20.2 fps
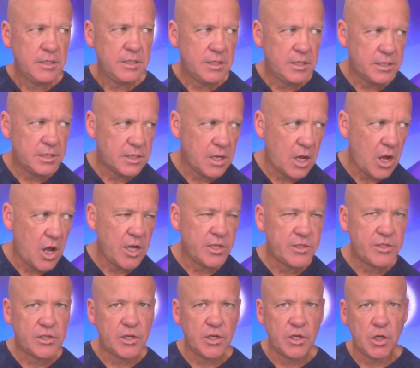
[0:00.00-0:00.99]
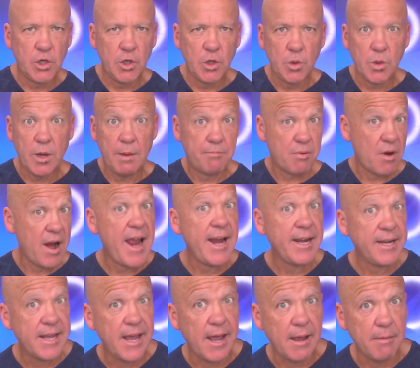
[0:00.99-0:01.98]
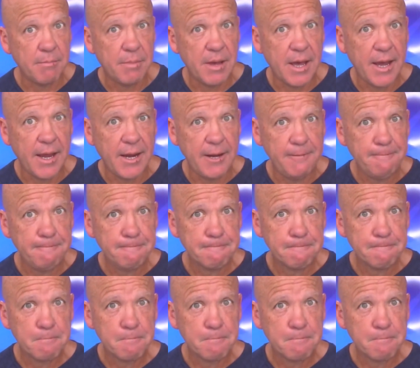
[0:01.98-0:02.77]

decides to do a brand campaign,